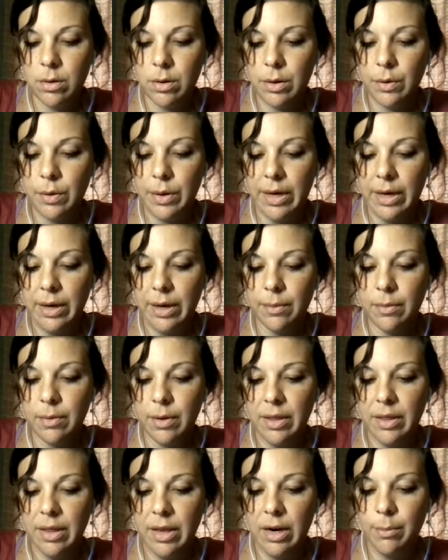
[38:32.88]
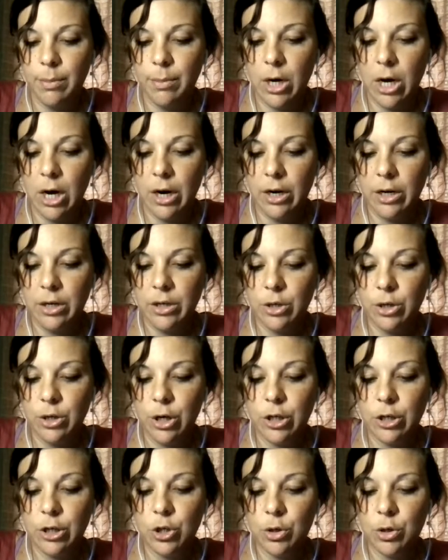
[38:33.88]
Okay, and then I'm not
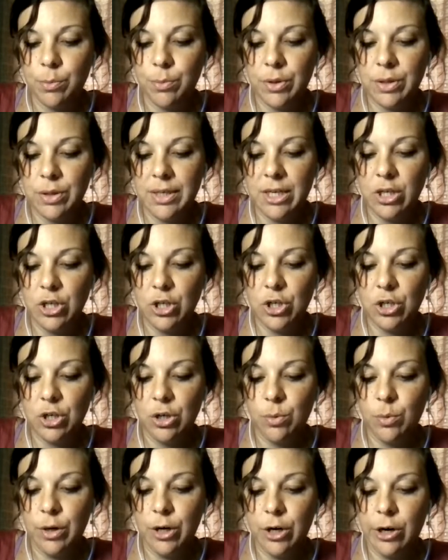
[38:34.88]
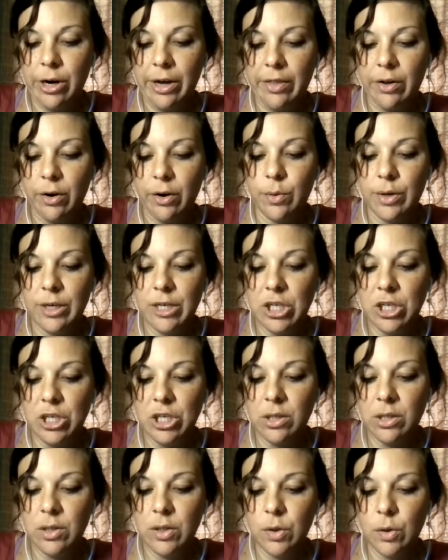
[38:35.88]
100% sure what her other
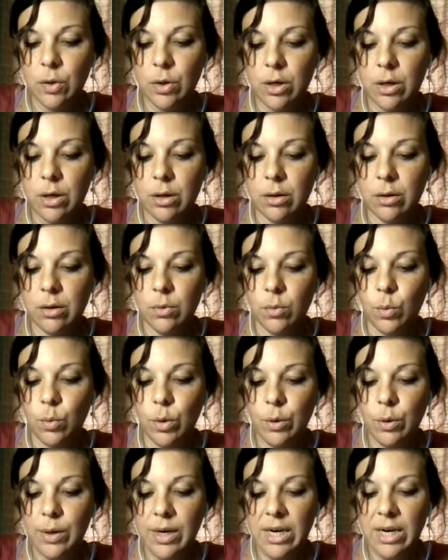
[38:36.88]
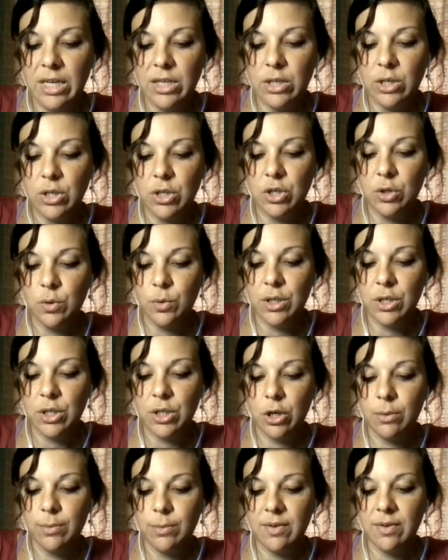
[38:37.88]
questions are. What do we need to do in
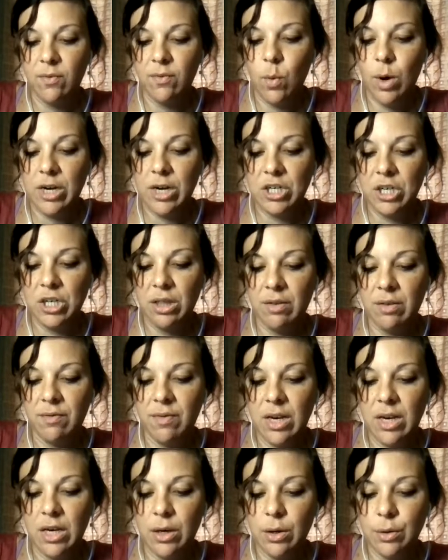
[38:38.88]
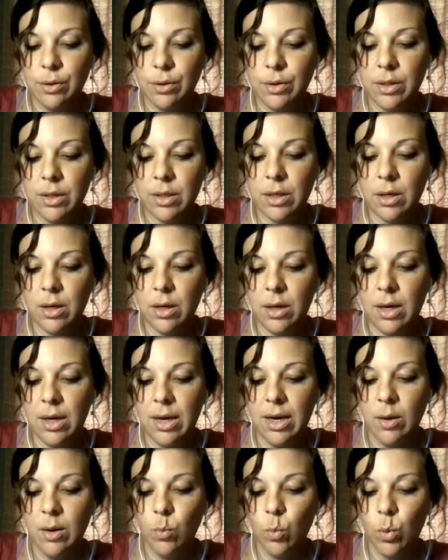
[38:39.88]
terms of watching the videos?
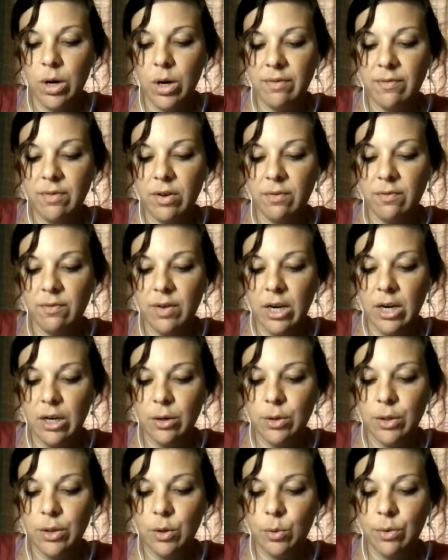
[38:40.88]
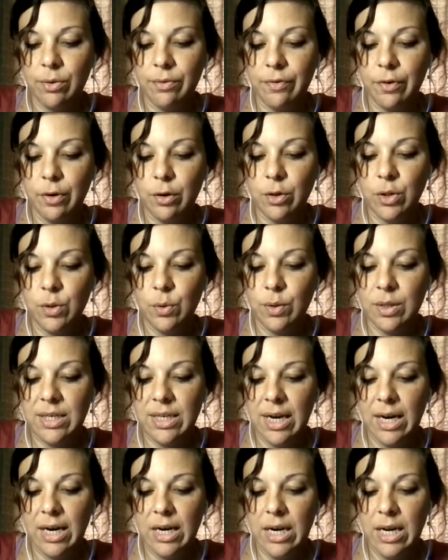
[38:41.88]
In one of your videos, you referred to a
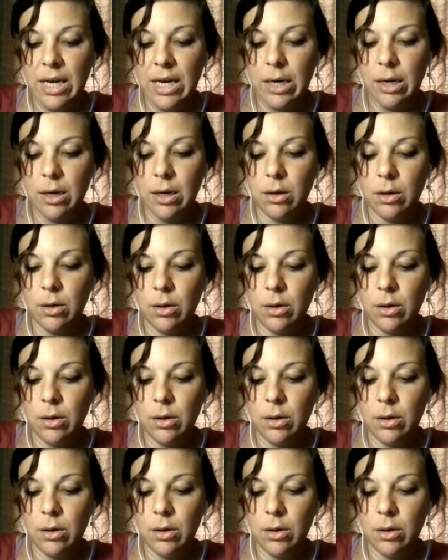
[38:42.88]
technique.